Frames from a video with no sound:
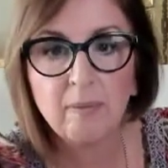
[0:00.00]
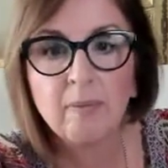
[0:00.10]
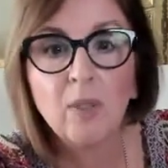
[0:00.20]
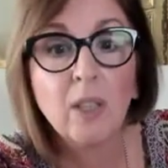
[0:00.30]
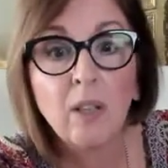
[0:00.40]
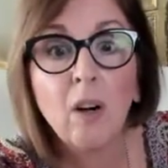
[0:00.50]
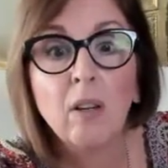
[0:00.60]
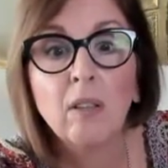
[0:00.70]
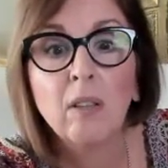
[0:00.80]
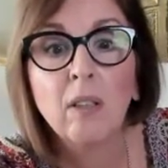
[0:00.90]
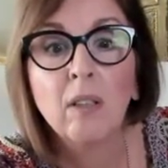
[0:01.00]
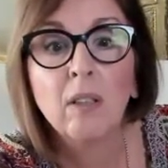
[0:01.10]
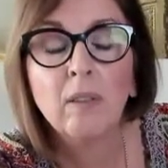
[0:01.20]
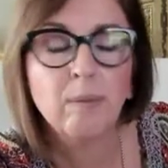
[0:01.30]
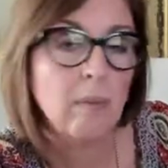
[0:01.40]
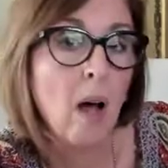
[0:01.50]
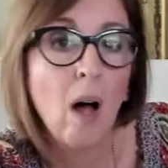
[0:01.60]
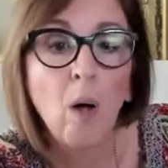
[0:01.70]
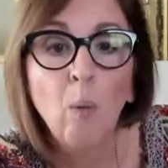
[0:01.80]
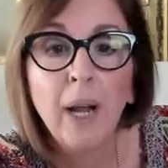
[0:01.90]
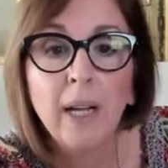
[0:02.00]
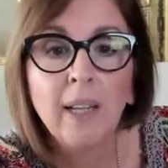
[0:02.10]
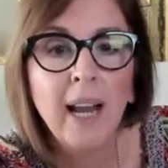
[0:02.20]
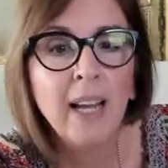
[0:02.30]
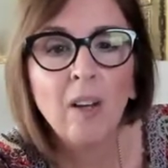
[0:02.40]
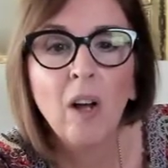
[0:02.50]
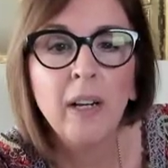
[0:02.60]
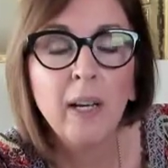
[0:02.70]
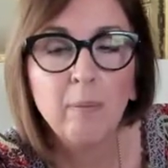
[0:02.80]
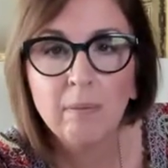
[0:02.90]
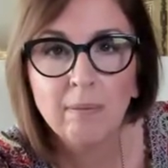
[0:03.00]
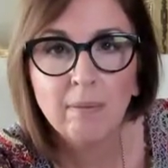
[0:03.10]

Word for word: look at the card. I'll wait. Hand on hip.